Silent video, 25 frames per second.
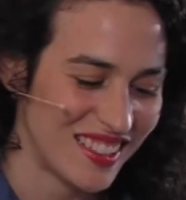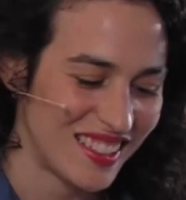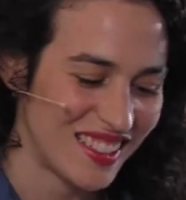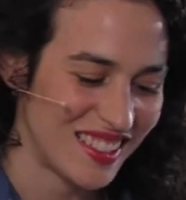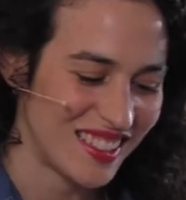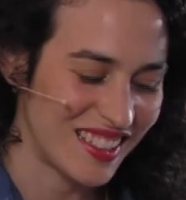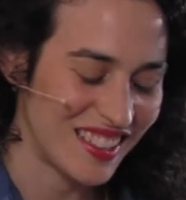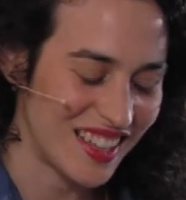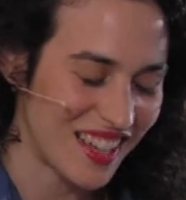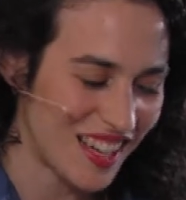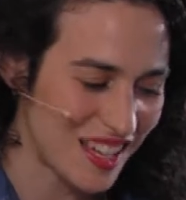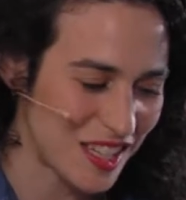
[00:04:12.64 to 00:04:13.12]

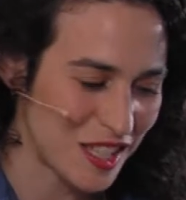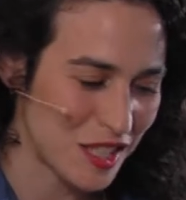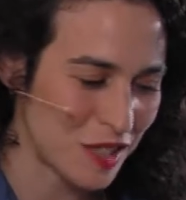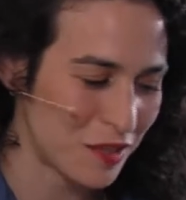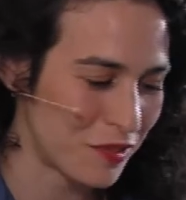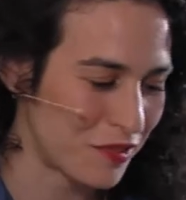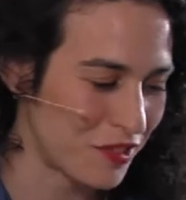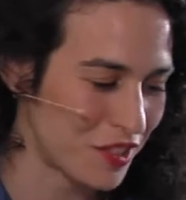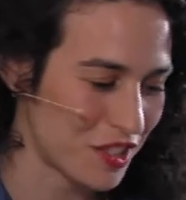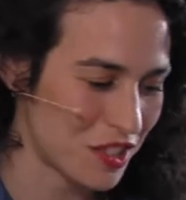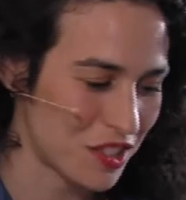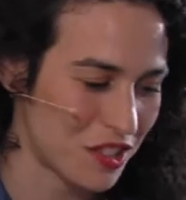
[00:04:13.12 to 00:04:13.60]
Yes,
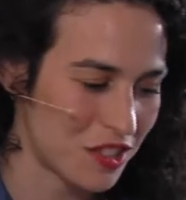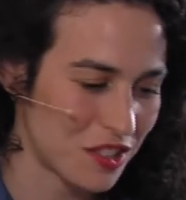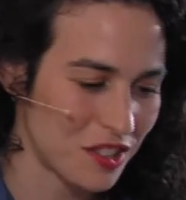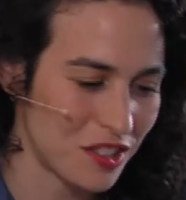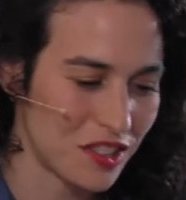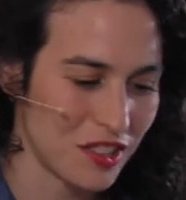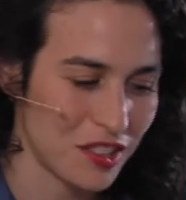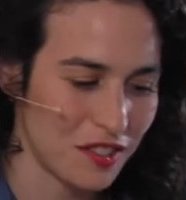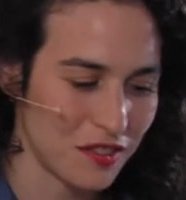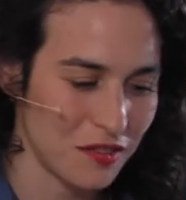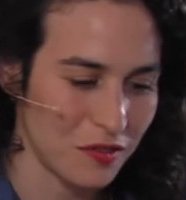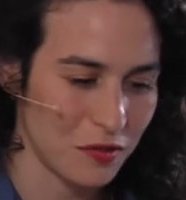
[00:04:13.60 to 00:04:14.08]
for
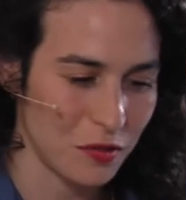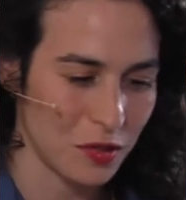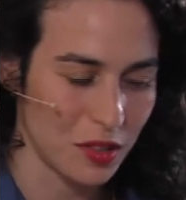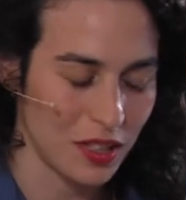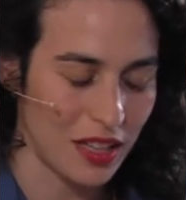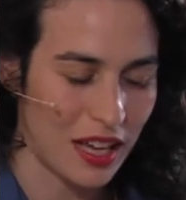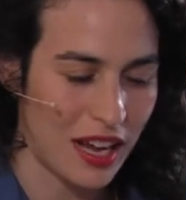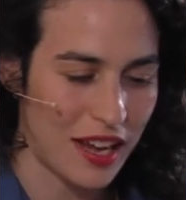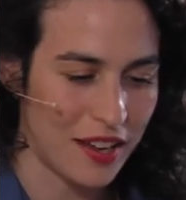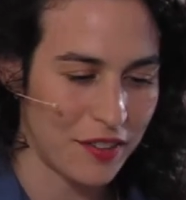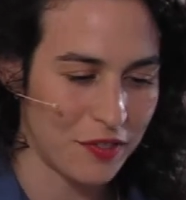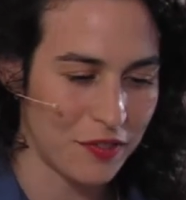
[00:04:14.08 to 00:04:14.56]
sure.
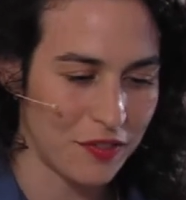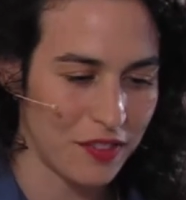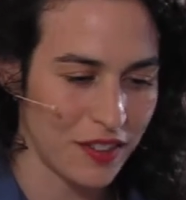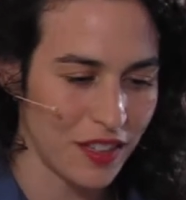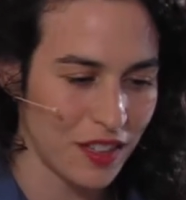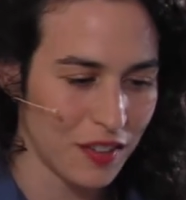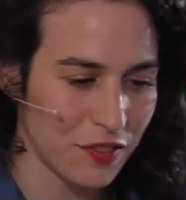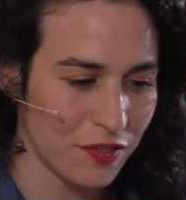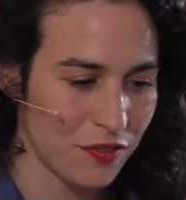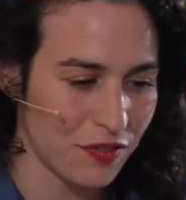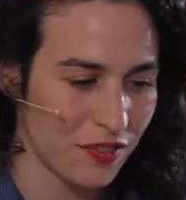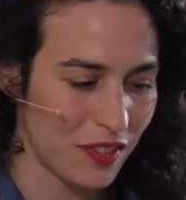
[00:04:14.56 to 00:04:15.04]
Well, I
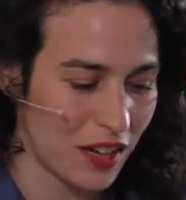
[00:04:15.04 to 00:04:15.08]
feel,